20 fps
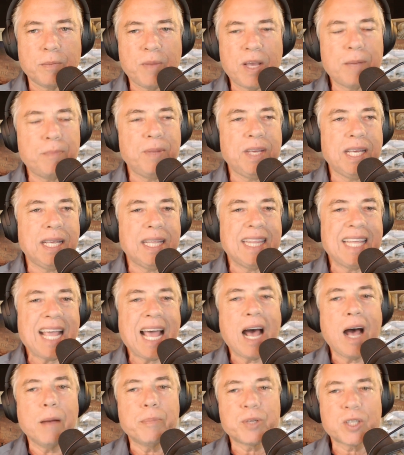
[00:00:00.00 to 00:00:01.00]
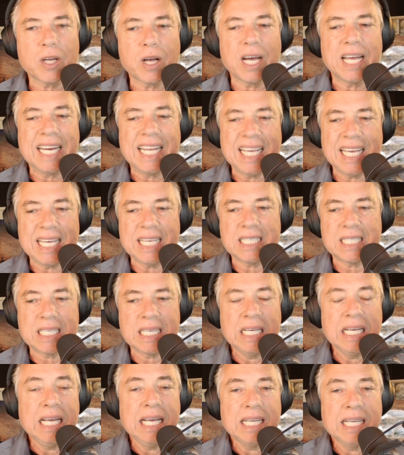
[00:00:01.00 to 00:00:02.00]
may be, the upshot is
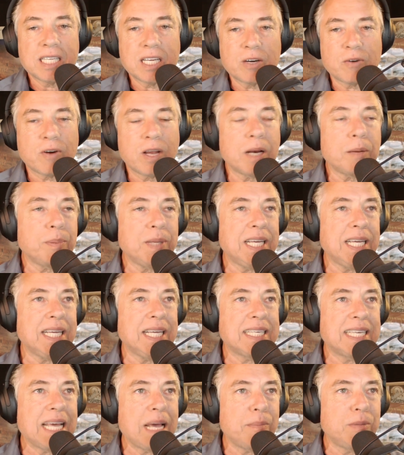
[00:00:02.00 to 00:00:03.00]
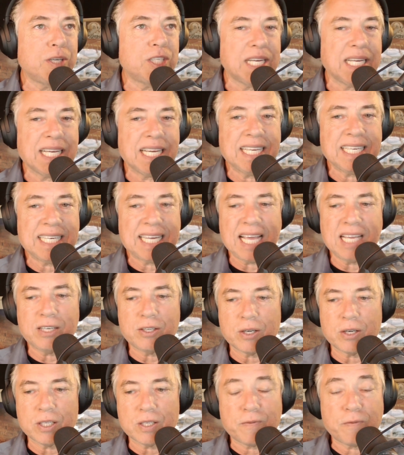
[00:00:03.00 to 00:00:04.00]
it's incredibly damaging and
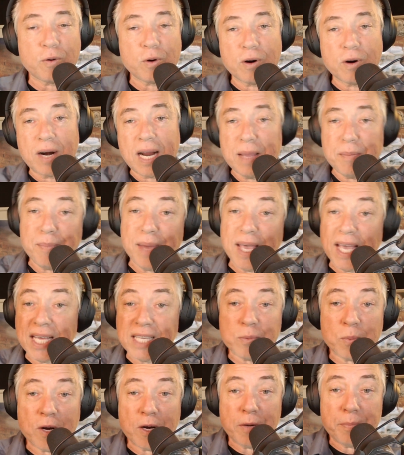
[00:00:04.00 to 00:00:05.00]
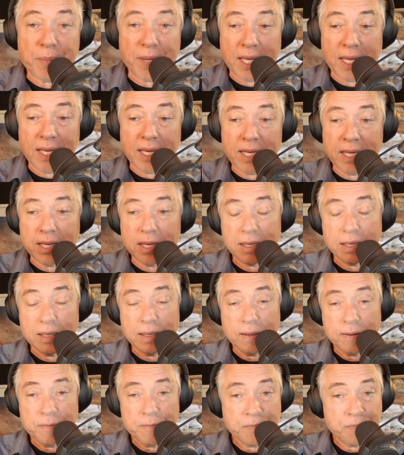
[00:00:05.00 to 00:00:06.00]
dangerous for a man's well-being
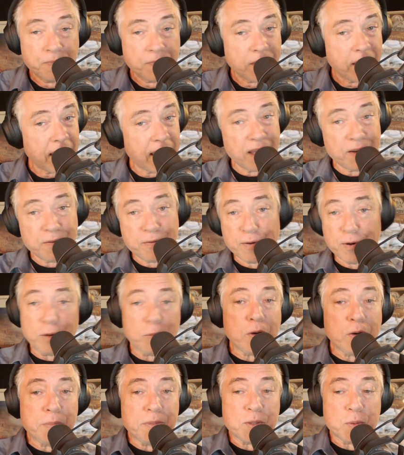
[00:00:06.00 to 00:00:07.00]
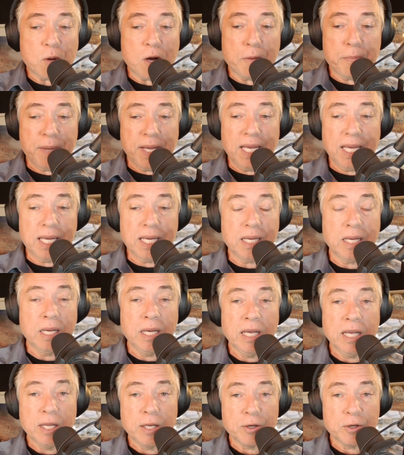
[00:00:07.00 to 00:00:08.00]
and for a woman's well-being
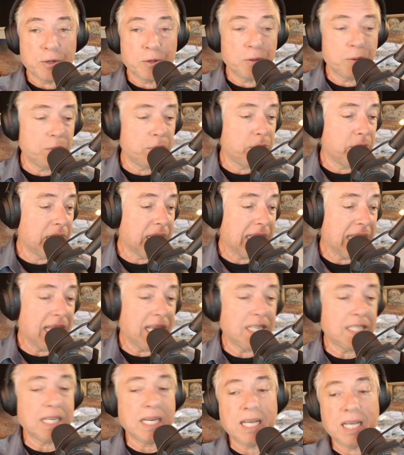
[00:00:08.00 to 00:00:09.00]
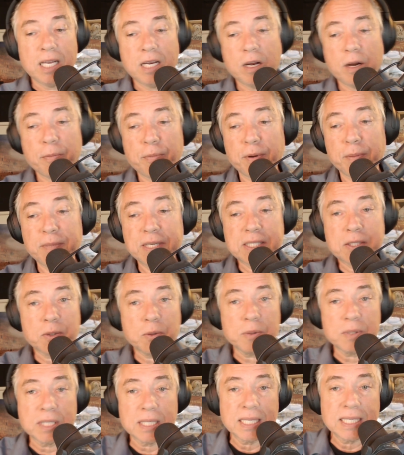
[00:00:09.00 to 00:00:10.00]
to engage in
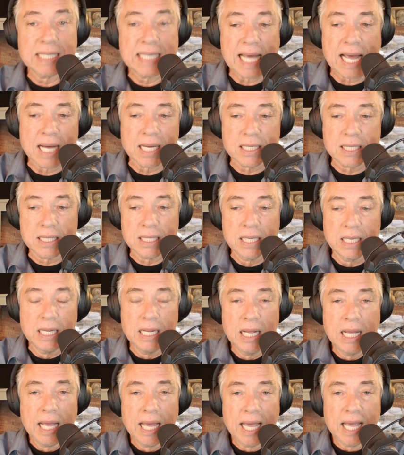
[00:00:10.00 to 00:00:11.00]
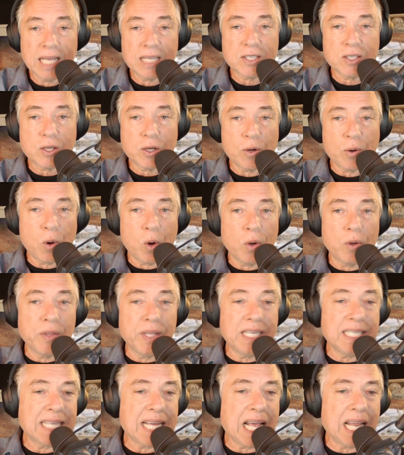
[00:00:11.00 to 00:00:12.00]
promiscuous sex. And so all
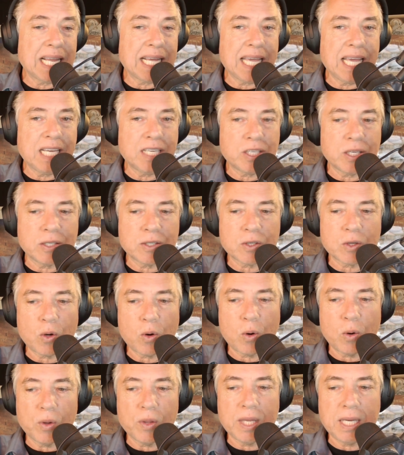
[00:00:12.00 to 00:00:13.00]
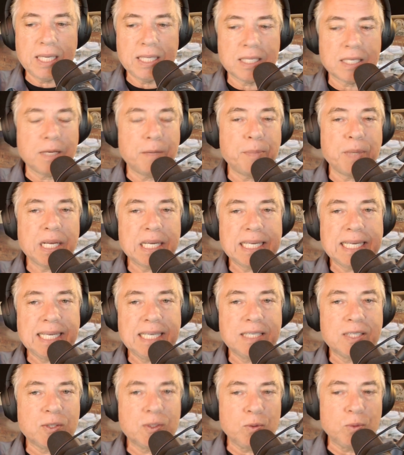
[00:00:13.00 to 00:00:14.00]
these allegations, all these
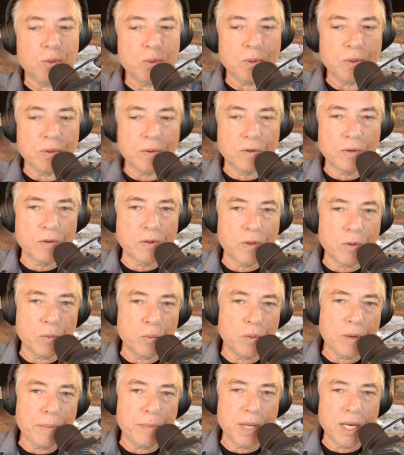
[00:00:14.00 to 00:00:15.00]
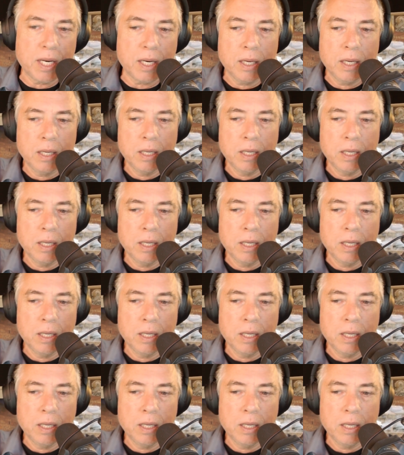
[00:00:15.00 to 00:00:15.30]
abilities that women